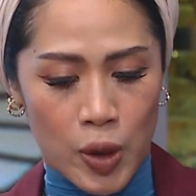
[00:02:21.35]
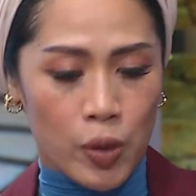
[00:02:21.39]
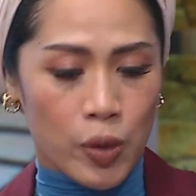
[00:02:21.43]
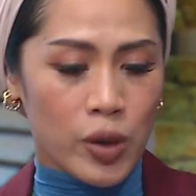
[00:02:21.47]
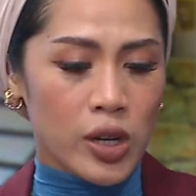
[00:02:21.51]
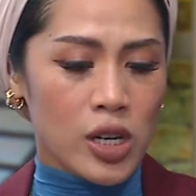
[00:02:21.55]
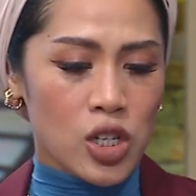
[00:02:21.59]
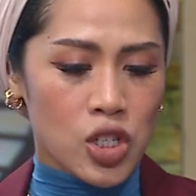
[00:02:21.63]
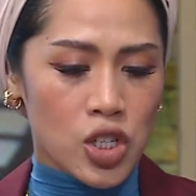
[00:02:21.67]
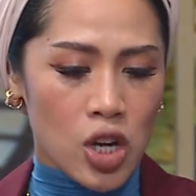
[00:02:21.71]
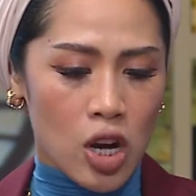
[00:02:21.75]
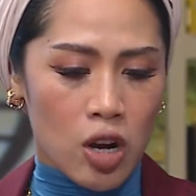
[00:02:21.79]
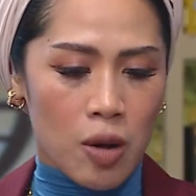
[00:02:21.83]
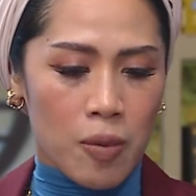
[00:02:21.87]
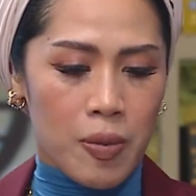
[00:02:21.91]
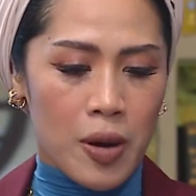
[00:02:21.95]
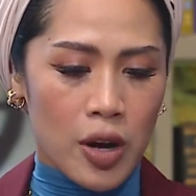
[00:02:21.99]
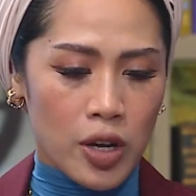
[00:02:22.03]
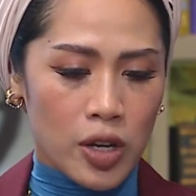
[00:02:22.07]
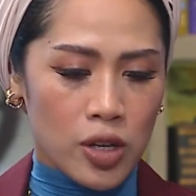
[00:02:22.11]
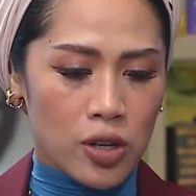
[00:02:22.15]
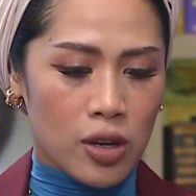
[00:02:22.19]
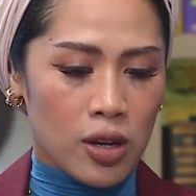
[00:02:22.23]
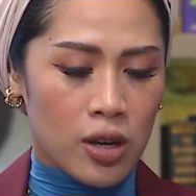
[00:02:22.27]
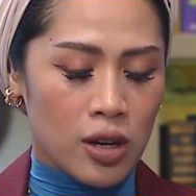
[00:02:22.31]
We're going to talk about
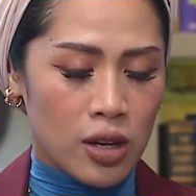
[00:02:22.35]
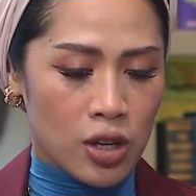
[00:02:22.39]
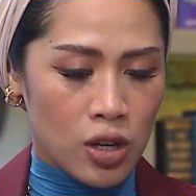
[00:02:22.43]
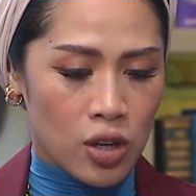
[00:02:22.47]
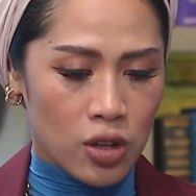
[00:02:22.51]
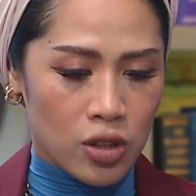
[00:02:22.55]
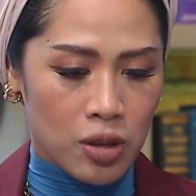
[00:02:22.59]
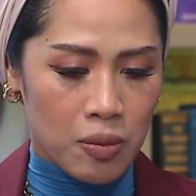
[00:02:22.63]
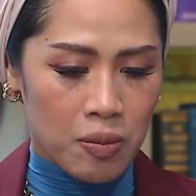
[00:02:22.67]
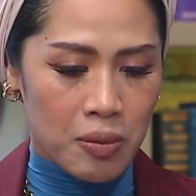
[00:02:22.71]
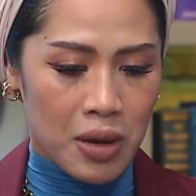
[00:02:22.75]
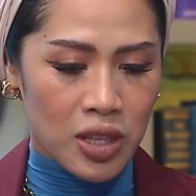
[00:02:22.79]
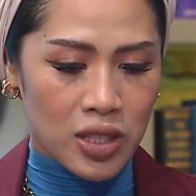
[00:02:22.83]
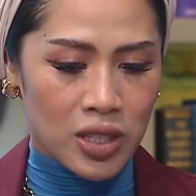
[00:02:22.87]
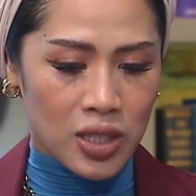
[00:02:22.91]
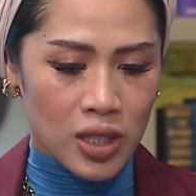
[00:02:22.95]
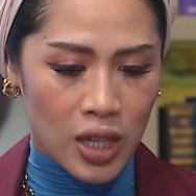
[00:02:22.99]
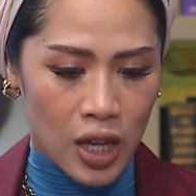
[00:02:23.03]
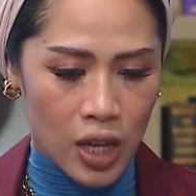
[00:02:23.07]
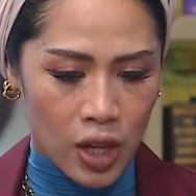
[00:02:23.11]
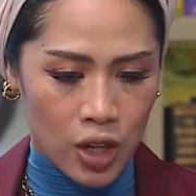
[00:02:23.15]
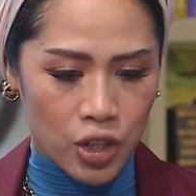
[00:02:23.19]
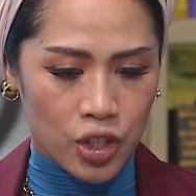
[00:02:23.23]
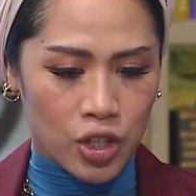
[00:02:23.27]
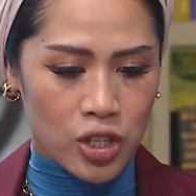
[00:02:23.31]
the mental
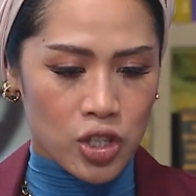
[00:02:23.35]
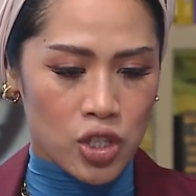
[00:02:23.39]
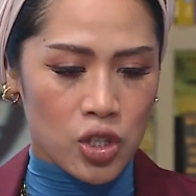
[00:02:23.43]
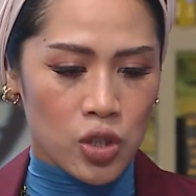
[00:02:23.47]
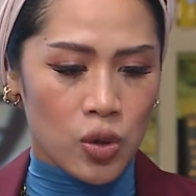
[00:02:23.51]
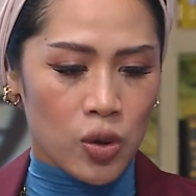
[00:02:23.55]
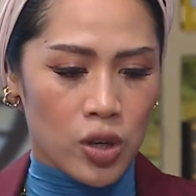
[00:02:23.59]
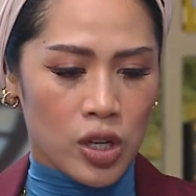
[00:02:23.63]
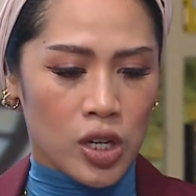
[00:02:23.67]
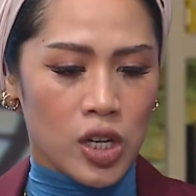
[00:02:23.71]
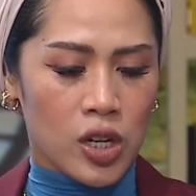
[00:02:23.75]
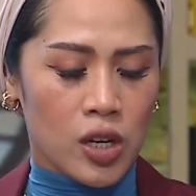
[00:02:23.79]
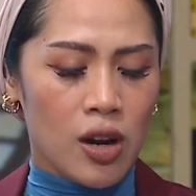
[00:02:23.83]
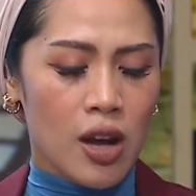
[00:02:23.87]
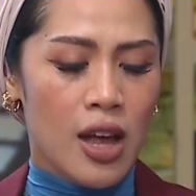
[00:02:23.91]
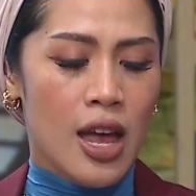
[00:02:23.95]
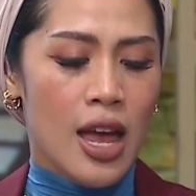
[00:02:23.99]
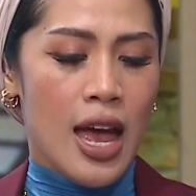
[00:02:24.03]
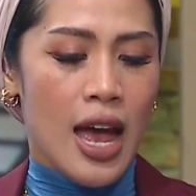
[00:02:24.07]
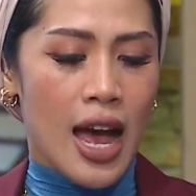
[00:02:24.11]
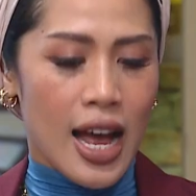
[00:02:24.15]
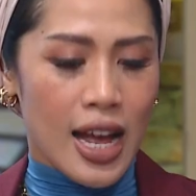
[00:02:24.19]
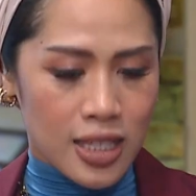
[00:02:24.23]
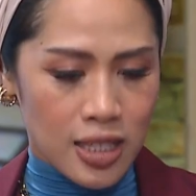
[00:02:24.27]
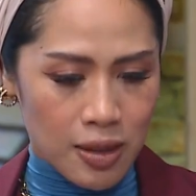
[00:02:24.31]
health, because you're here
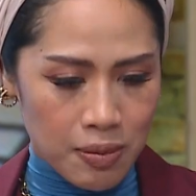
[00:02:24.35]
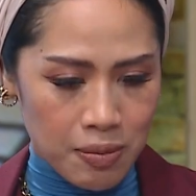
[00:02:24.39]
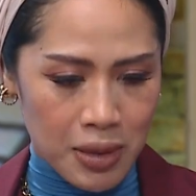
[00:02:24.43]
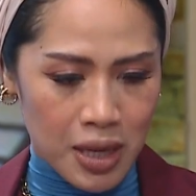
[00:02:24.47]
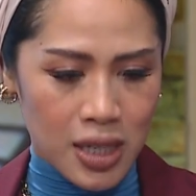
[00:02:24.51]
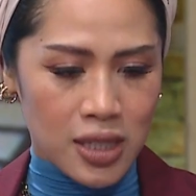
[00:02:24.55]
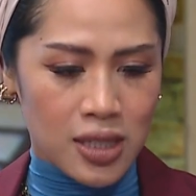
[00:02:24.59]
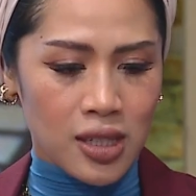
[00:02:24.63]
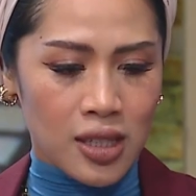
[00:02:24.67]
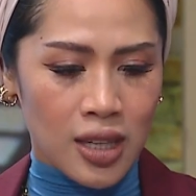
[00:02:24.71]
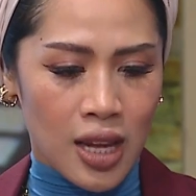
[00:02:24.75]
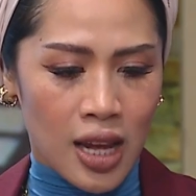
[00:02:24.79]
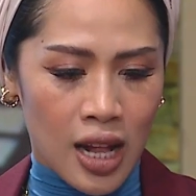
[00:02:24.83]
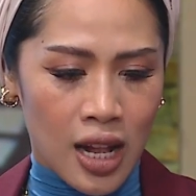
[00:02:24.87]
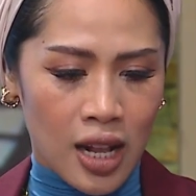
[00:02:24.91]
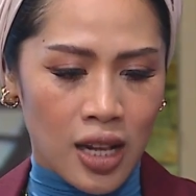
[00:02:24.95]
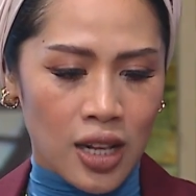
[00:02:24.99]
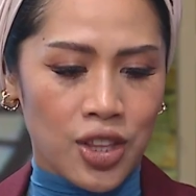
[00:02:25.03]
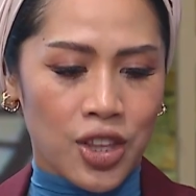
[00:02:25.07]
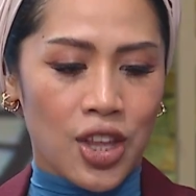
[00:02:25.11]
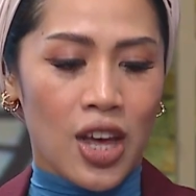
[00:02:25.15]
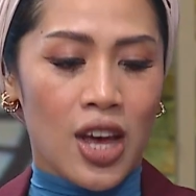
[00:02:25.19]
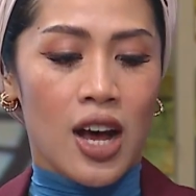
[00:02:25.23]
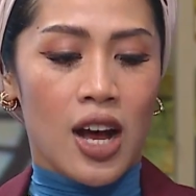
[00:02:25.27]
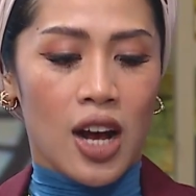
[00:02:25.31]
as a mental
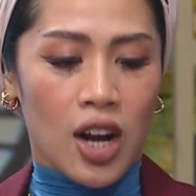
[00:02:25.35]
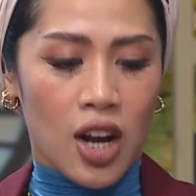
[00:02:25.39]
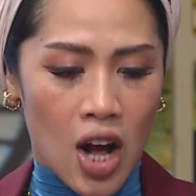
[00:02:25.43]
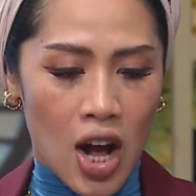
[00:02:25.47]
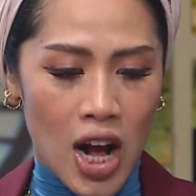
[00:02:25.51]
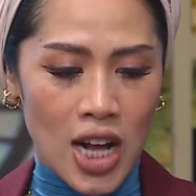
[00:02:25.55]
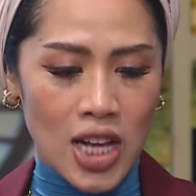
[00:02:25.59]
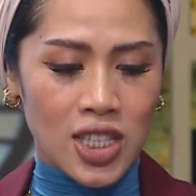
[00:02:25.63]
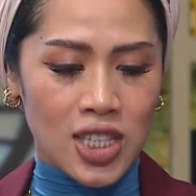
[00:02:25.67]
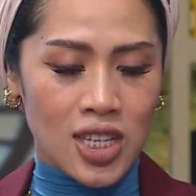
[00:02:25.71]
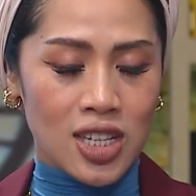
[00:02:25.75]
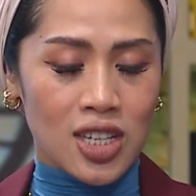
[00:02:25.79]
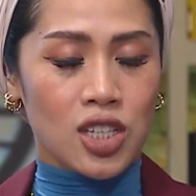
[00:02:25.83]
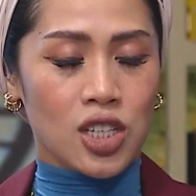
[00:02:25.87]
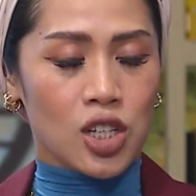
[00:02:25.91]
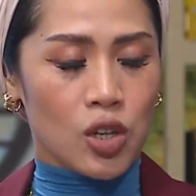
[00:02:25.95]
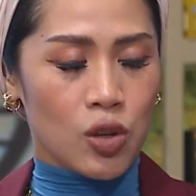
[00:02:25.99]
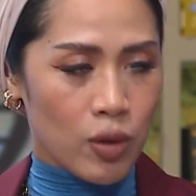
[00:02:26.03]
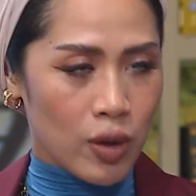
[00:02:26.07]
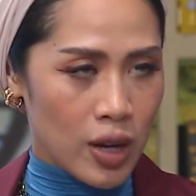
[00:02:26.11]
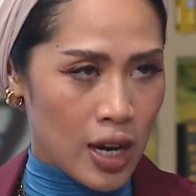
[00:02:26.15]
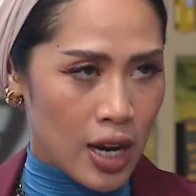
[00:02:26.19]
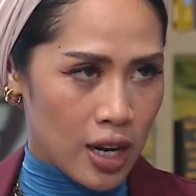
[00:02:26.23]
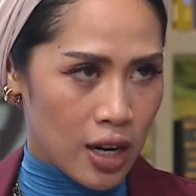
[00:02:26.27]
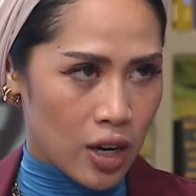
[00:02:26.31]
health content
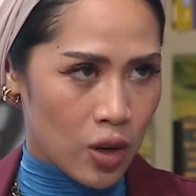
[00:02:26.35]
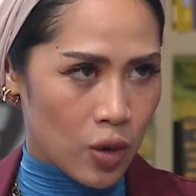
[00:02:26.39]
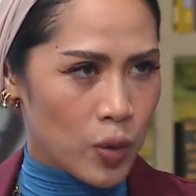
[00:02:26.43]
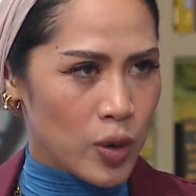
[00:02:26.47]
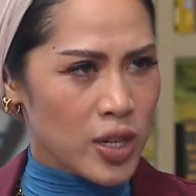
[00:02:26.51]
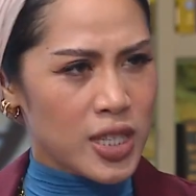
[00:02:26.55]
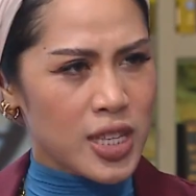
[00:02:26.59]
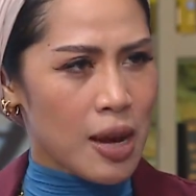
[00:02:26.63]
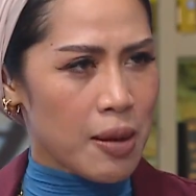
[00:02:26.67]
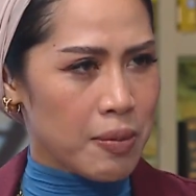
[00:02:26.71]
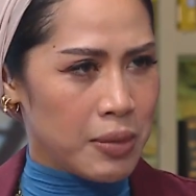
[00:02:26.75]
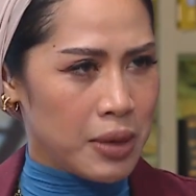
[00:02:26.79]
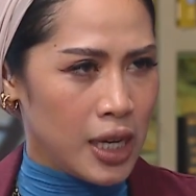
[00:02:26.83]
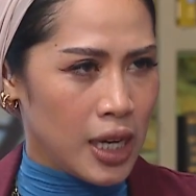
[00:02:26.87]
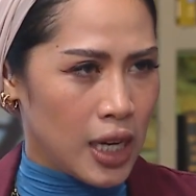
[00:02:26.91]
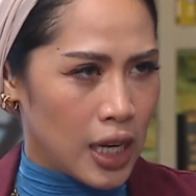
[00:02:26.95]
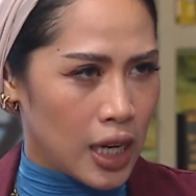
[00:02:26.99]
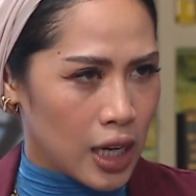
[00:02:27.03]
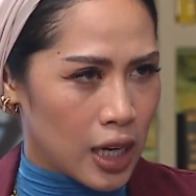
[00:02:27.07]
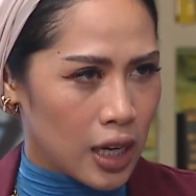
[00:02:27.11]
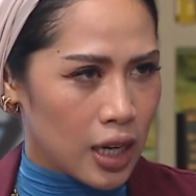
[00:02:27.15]
creator. What does that mean?